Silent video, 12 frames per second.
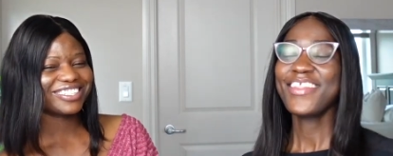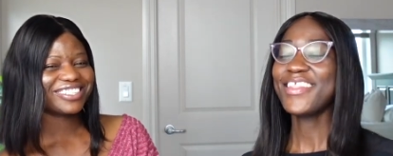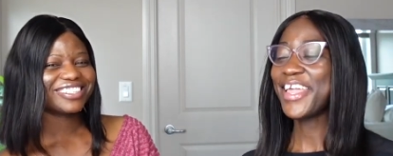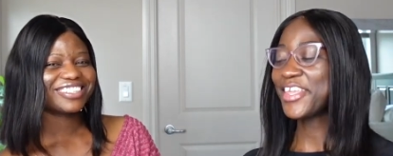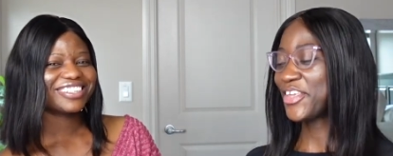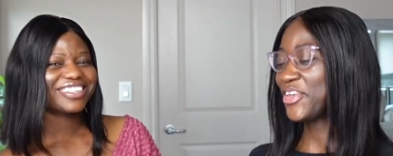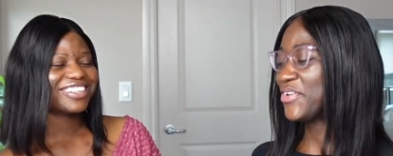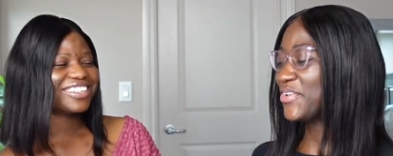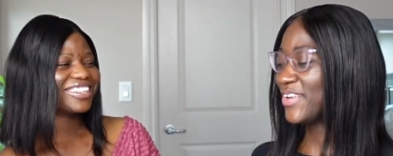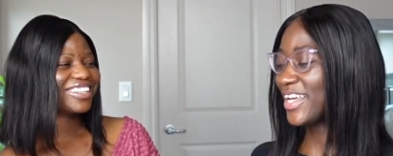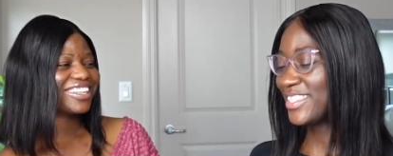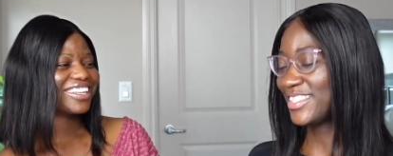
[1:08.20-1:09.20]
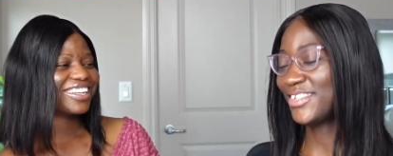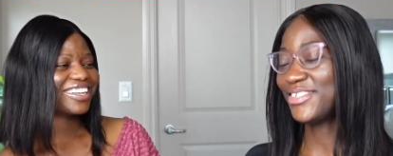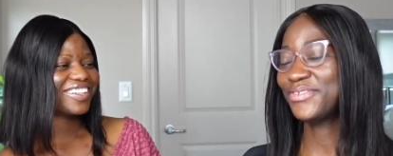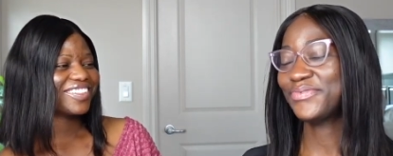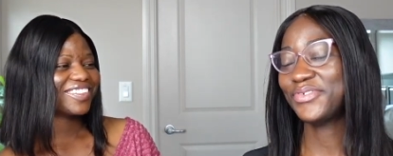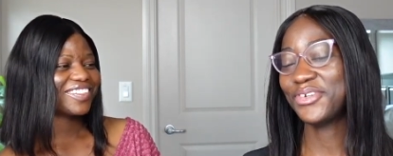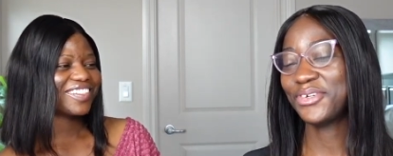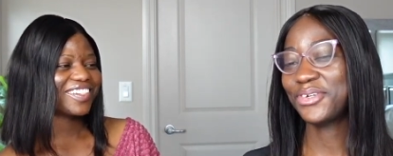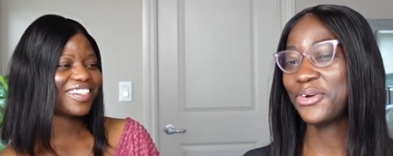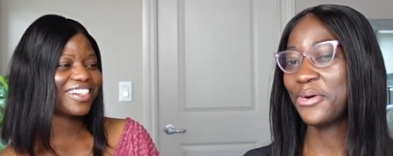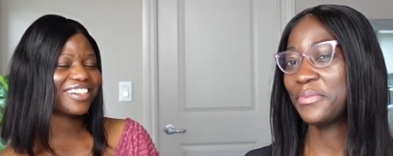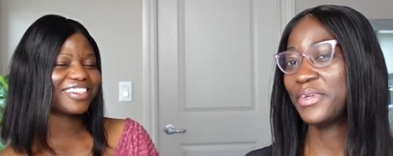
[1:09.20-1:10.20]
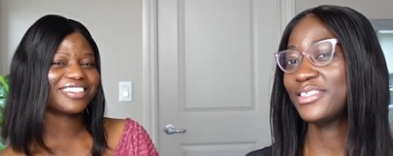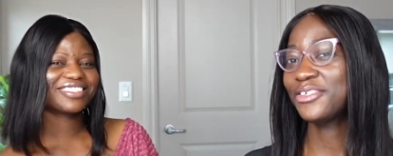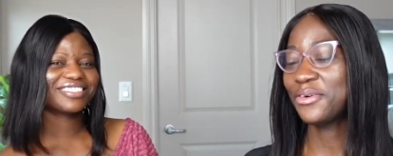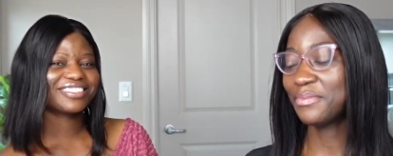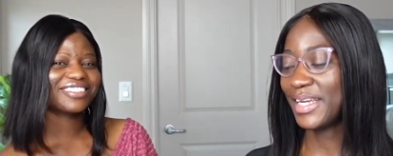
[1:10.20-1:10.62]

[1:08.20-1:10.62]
Speaker 1: thank you, Eziolu, for coming on